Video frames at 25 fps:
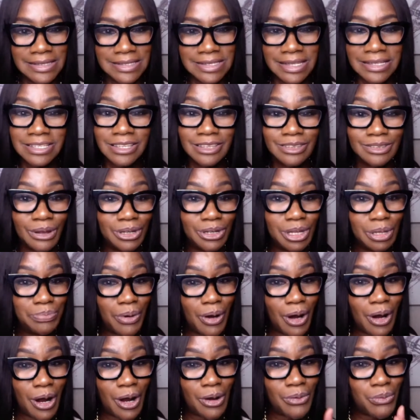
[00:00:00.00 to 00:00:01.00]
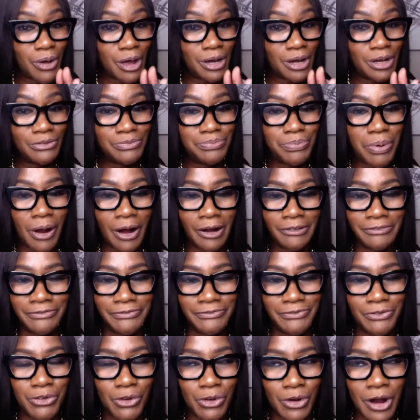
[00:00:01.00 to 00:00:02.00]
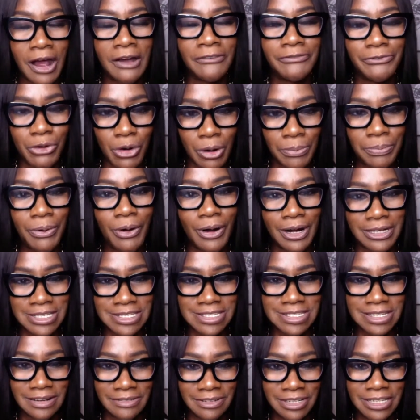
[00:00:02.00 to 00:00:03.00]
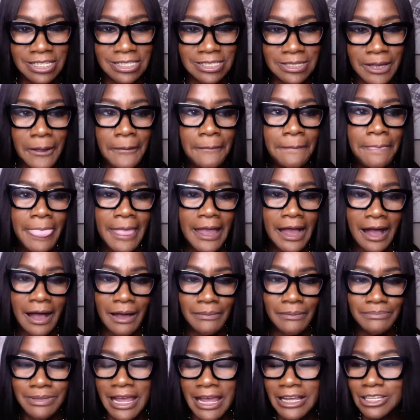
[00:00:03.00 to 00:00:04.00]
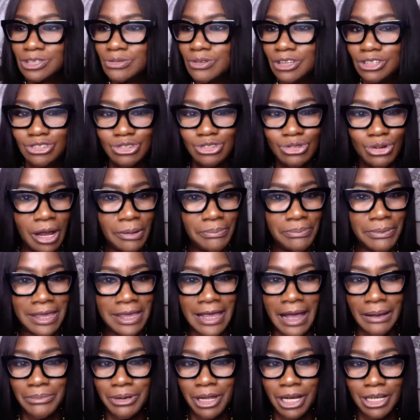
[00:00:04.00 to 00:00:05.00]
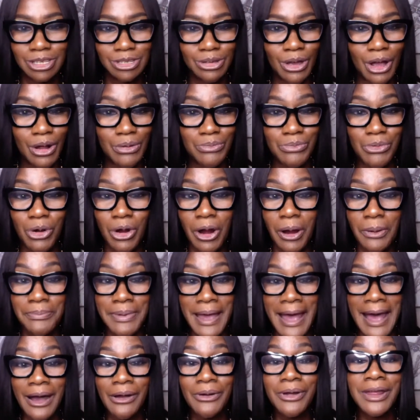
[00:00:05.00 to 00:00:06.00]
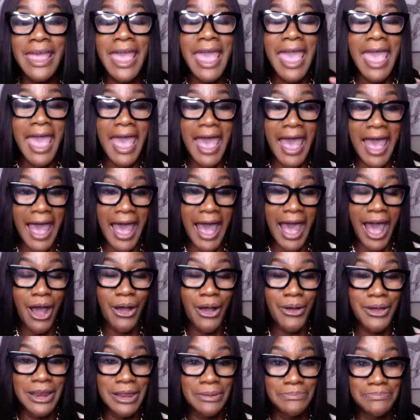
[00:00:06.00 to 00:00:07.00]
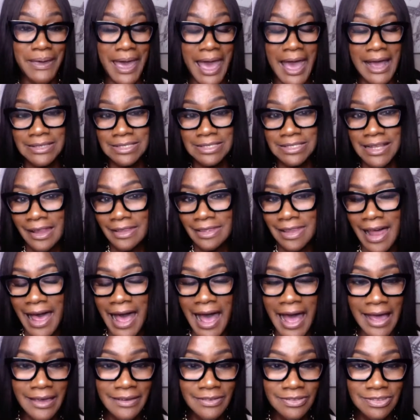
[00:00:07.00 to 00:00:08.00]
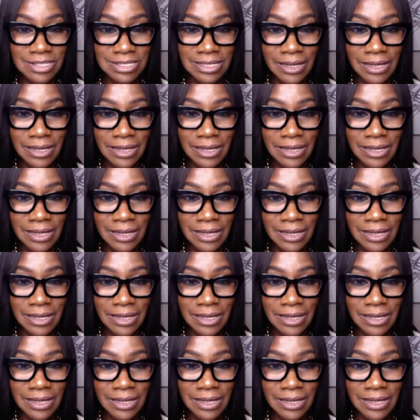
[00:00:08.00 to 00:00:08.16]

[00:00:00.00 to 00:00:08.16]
This is only part one of part four, a four-part series. Next week, join me. I'm going to talk more about how it impacts our lives.